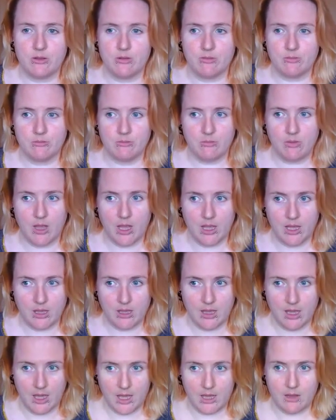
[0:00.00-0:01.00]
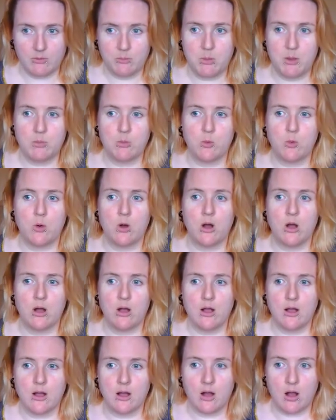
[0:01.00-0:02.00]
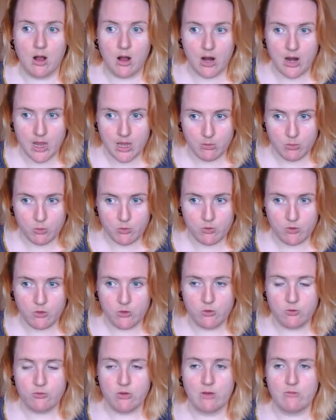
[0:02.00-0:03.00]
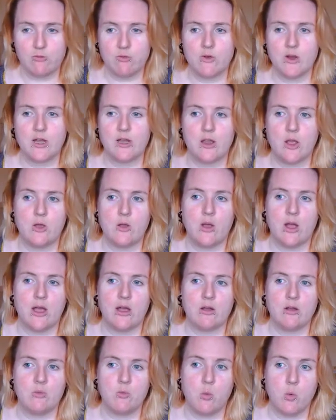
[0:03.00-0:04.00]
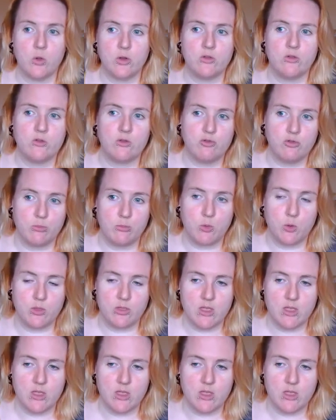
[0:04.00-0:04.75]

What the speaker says: in case people are able to use Ravelry right now and want to jump on there,